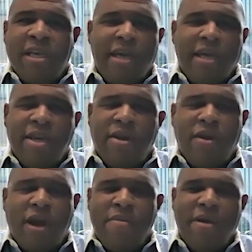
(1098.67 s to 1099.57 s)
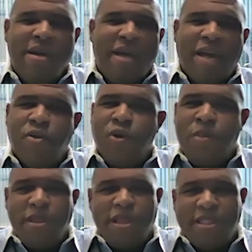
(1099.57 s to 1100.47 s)
Uh, you know, I'm uh, I grew
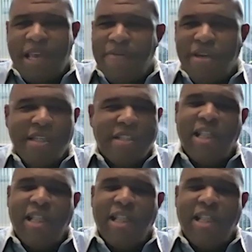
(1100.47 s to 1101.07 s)
up in the 70s.